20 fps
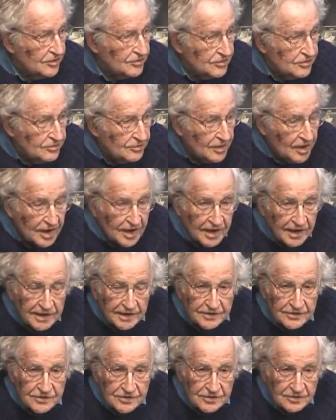too high
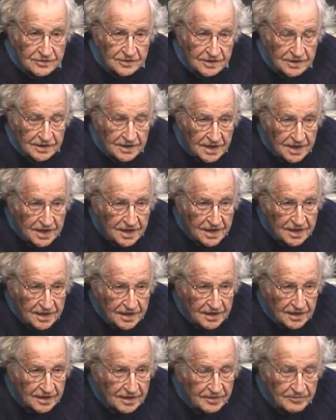and so
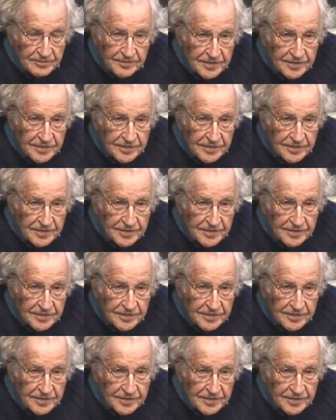on